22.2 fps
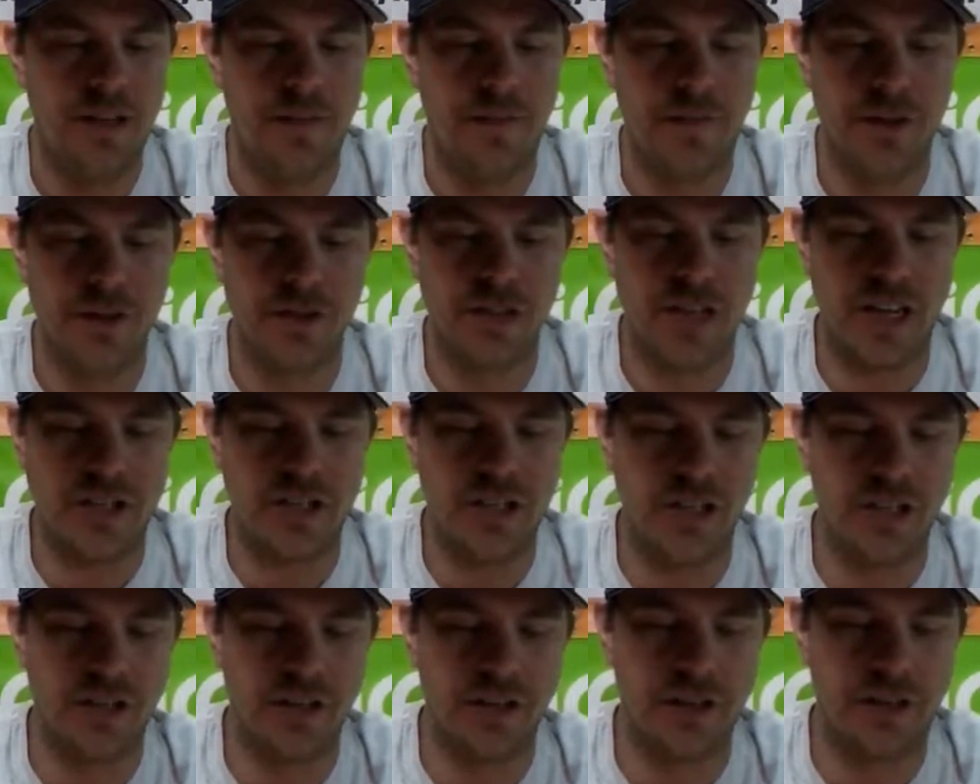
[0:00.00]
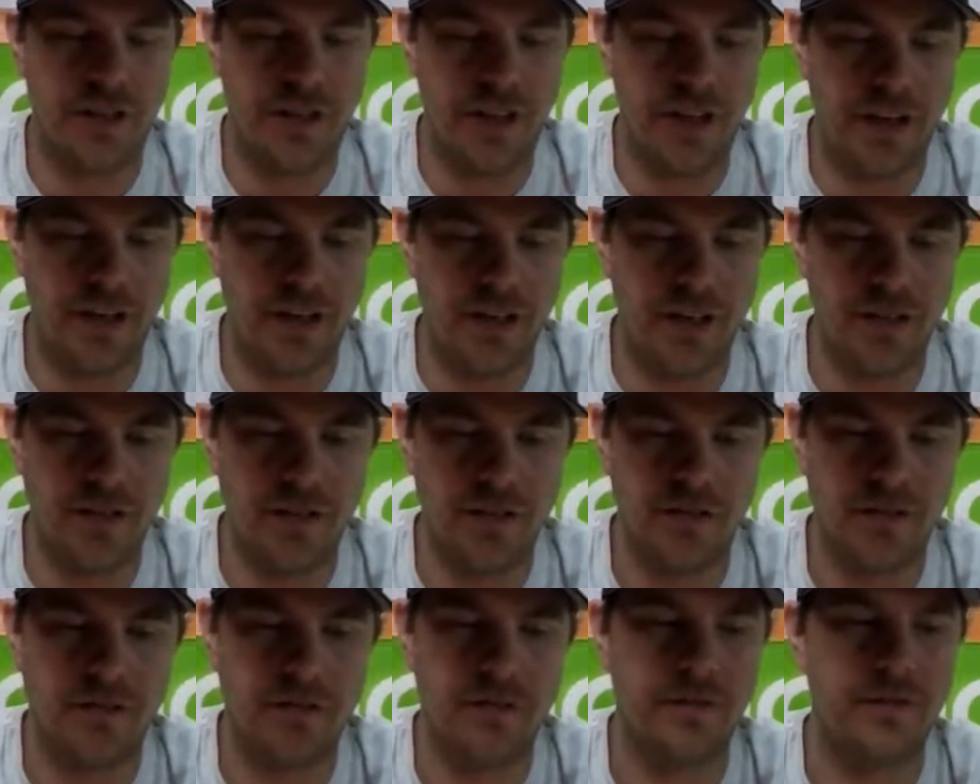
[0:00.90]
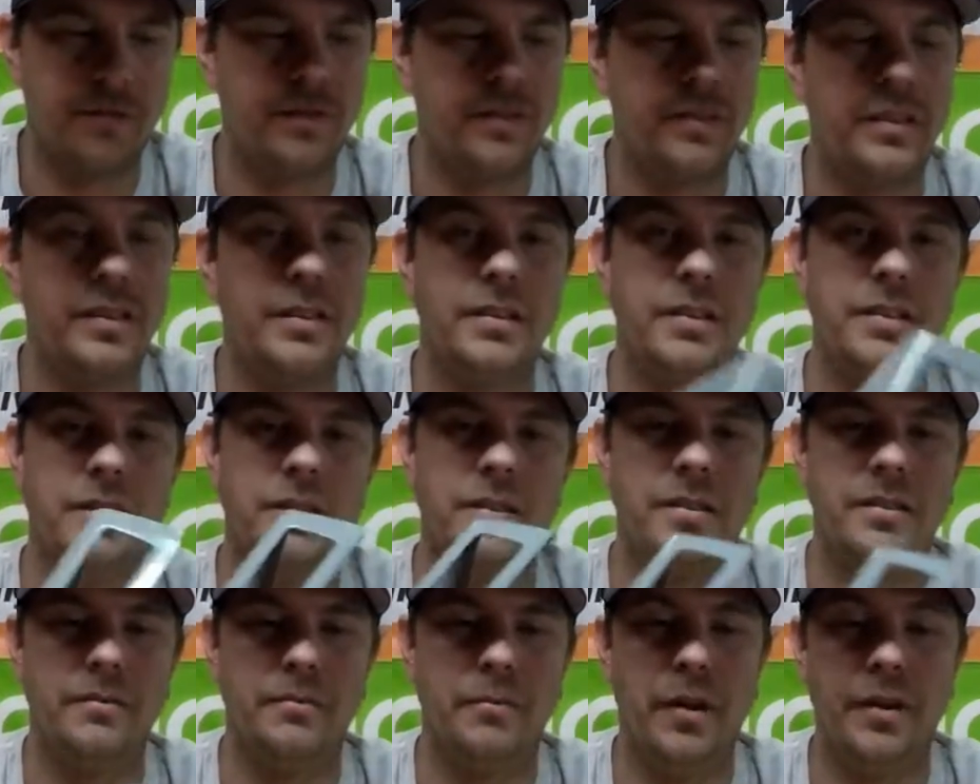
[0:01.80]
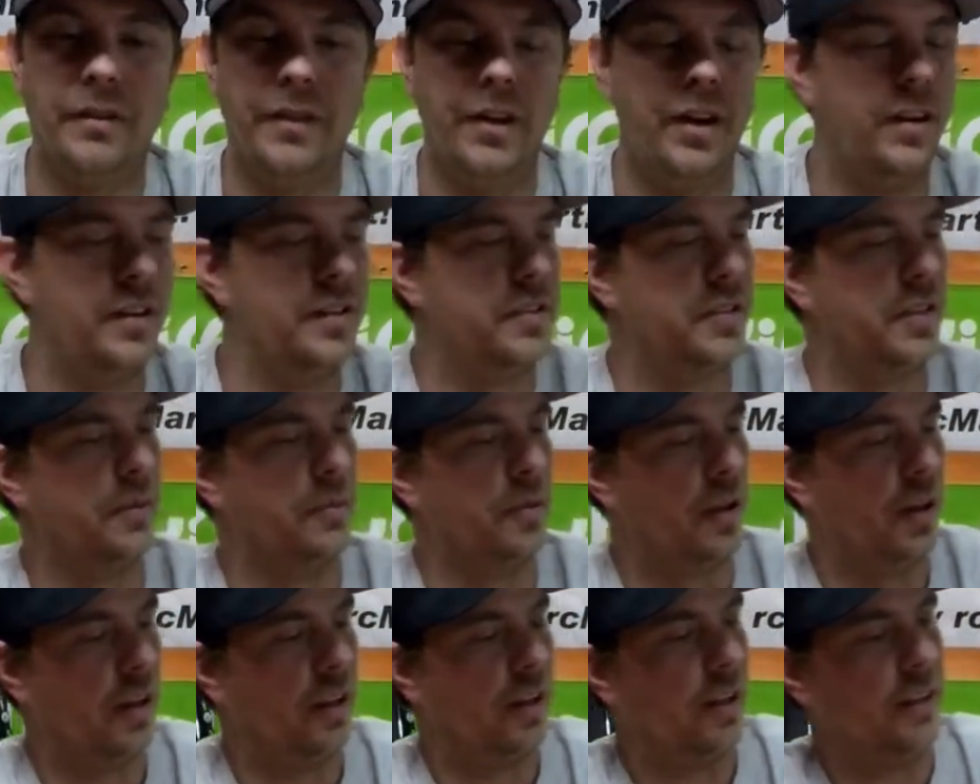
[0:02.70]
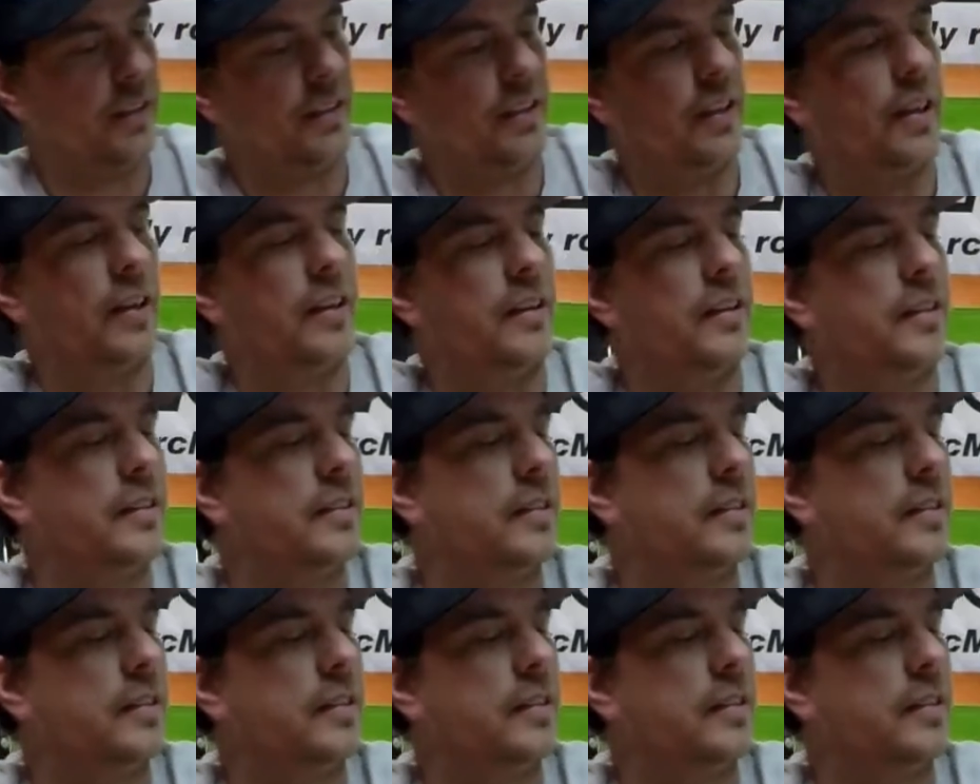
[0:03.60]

Feels actually a little thicker, but very similar. I like that.